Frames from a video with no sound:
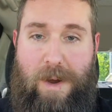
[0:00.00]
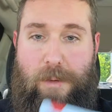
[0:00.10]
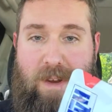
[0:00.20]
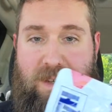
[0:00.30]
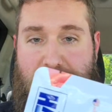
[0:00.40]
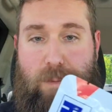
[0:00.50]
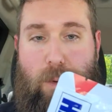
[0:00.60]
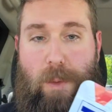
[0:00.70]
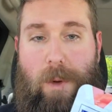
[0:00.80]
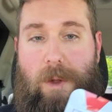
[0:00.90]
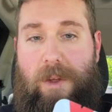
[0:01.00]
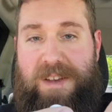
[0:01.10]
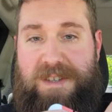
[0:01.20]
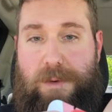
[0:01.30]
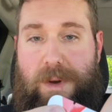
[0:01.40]
Rescue pretty well all
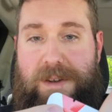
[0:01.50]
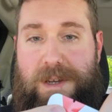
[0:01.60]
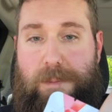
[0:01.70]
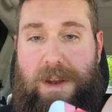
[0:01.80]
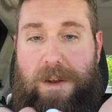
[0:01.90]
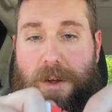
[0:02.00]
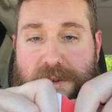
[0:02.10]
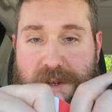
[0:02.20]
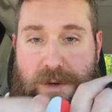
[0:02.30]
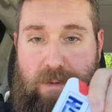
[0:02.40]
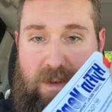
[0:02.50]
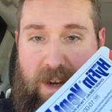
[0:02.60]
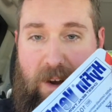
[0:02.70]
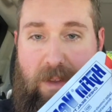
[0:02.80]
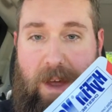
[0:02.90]
has the red tip technology. You
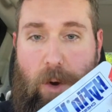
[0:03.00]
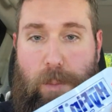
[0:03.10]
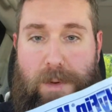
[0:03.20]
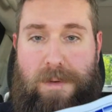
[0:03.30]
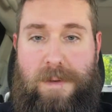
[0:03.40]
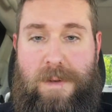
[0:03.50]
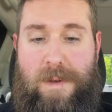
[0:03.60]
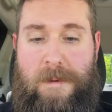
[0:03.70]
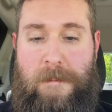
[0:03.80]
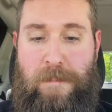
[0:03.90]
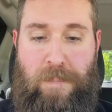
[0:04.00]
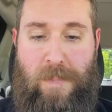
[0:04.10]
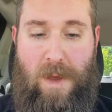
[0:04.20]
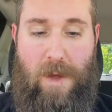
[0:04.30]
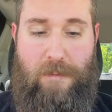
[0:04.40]
tear that open,
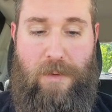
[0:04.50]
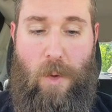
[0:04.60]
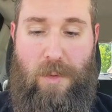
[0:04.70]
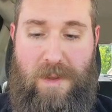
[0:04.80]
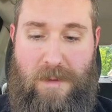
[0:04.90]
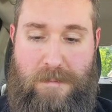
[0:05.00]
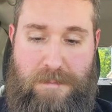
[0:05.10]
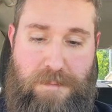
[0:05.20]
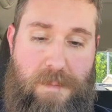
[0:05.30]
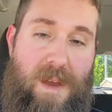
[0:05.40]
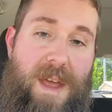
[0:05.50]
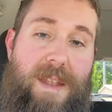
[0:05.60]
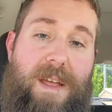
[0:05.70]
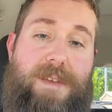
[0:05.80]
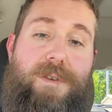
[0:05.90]
unfold it, and
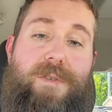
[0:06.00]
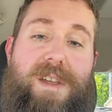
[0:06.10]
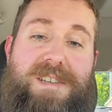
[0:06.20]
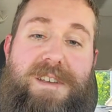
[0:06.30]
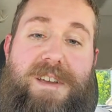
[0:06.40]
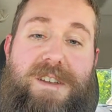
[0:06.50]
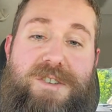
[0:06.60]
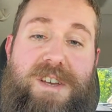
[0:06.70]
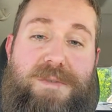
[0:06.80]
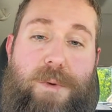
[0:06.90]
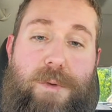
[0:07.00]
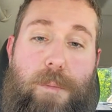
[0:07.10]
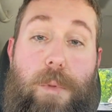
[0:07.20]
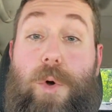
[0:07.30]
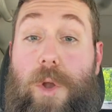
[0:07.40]
like if you've got a sucking chest wound, a
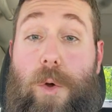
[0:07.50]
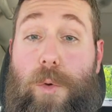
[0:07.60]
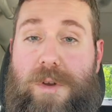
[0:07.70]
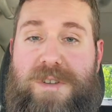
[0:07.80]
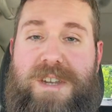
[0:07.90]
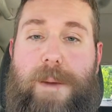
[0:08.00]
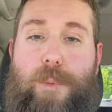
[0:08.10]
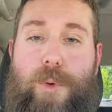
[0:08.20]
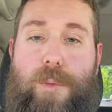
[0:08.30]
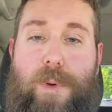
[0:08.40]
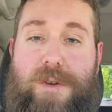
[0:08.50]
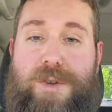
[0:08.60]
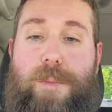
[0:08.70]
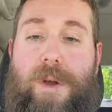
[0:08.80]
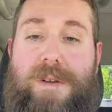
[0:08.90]
bullet hole or a stab wound,
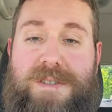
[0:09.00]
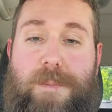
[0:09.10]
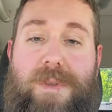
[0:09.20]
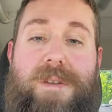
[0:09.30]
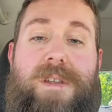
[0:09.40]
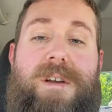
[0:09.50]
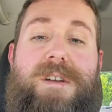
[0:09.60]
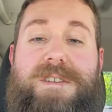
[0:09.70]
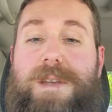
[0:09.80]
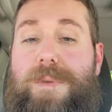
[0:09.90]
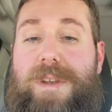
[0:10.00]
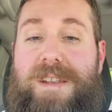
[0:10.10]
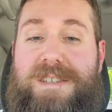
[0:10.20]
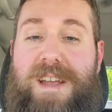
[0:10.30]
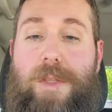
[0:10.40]
puncture mark, something
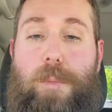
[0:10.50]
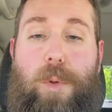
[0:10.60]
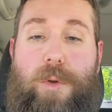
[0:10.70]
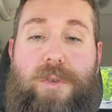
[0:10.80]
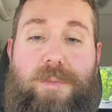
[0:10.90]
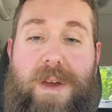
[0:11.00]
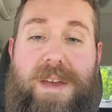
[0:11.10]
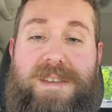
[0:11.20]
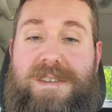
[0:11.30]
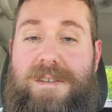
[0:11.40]
inside the pleural space